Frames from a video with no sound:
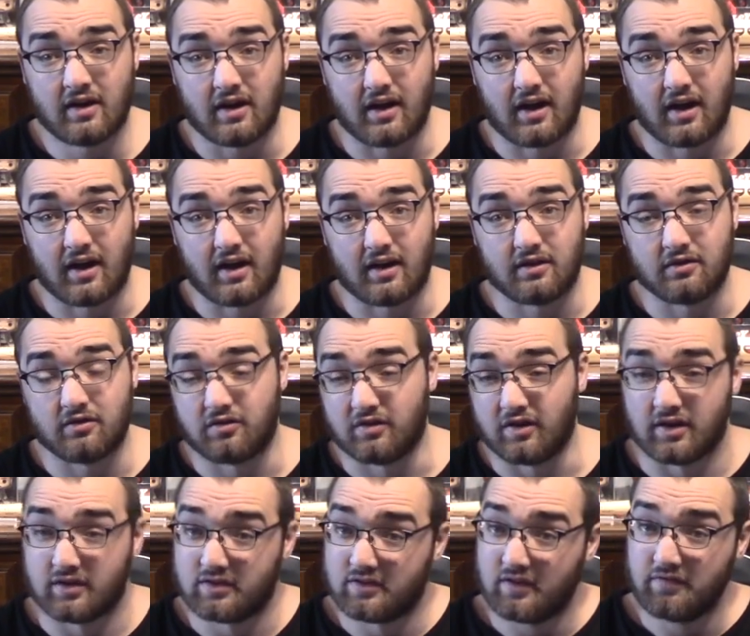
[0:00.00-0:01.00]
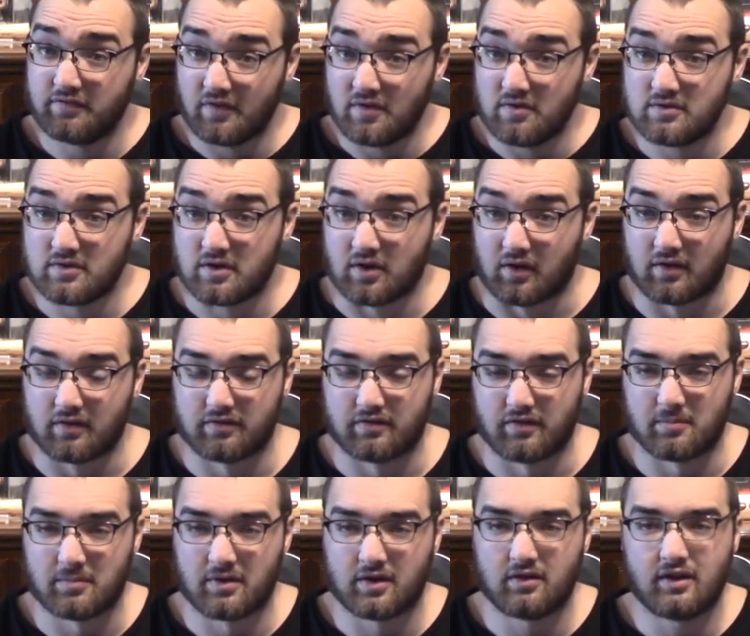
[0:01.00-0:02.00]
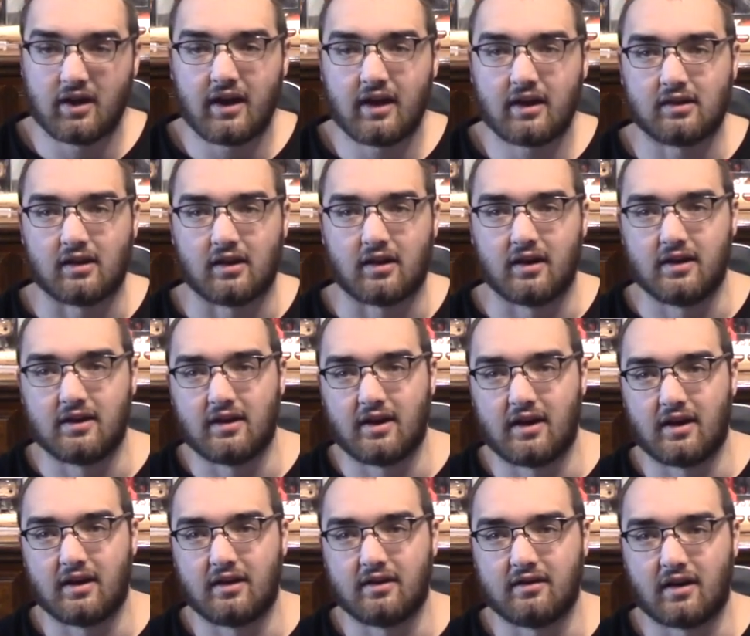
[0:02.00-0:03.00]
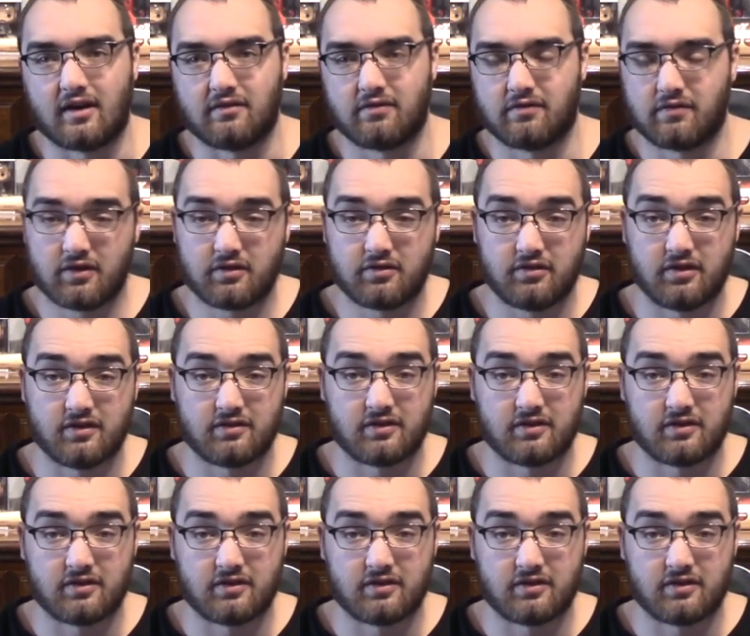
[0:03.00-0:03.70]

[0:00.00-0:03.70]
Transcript: and she gets a phone call from her landline, and at first she's